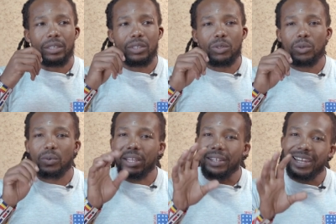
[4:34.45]
you know,
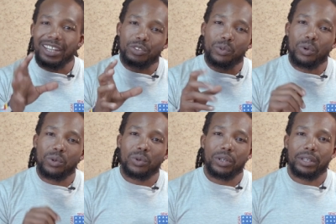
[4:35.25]
natural
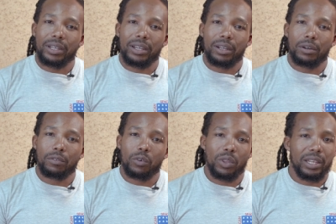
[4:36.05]
look uh,
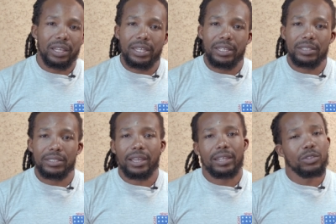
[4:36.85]
for the ladies
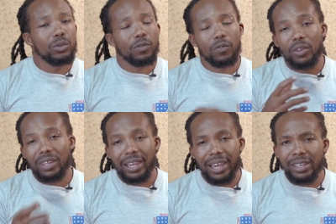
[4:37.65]
and you for
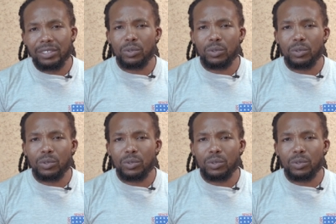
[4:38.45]
the guys.